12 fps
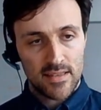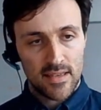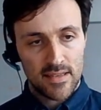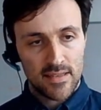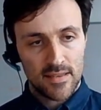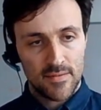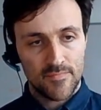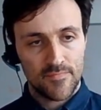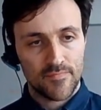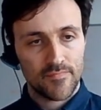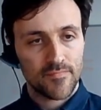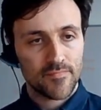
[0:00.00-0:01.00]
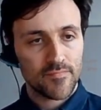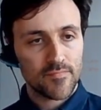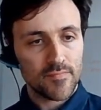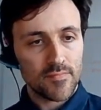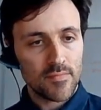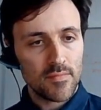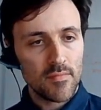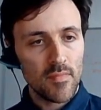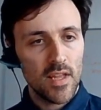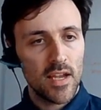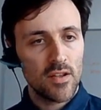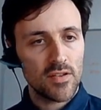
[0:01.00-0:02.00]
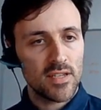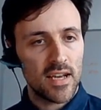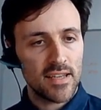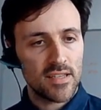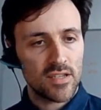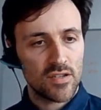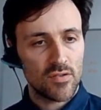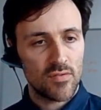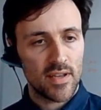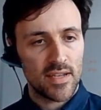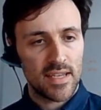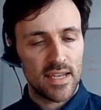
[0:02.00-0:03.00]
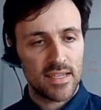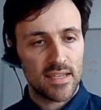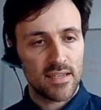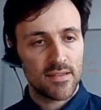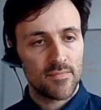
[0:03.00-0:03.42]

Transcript: Yes. It looks nice to indent it,